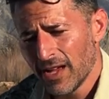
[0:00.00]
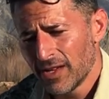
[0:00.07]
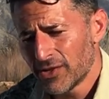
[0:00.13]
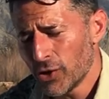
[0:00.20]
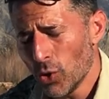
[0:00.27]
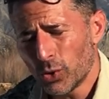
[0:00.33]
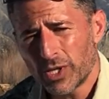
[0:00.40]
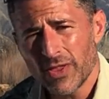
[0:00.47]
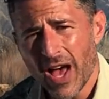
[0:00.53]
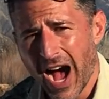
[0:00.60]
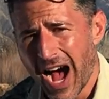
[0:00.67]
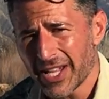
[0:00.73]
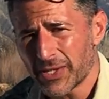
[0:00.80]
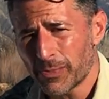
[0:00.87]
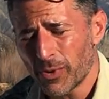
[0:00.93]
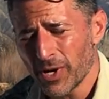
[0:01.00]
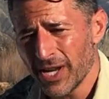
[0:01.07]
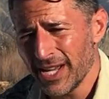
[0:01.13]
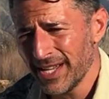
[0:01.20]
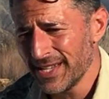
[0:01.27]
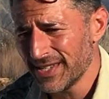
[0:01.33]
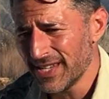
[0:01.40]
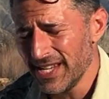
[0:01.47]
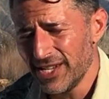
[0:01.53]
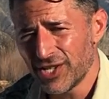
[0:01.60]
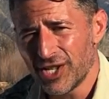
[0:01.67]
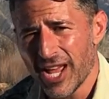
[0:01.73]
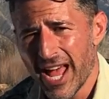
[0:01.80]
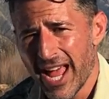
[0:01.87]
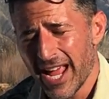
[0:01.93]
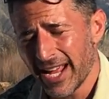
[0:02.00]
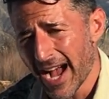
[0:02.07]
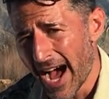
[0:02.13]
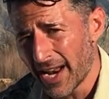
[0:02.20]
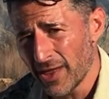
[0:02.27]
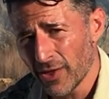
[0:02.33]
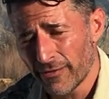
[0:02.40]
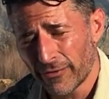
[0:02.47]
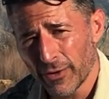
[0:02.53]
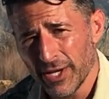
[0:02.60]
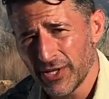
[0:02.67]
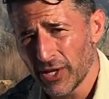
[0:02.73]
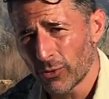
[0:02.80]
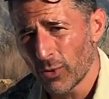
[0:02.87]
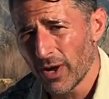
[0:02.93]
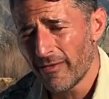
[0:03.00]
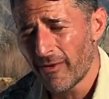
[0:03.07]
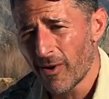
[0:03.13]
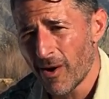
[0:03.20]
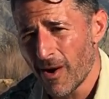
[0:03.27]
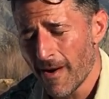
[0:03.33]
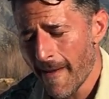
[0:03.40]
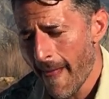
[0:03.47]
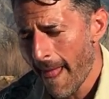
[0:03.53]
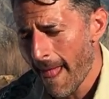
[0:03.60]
Soaked in the hot springs each day, got in the freezing river.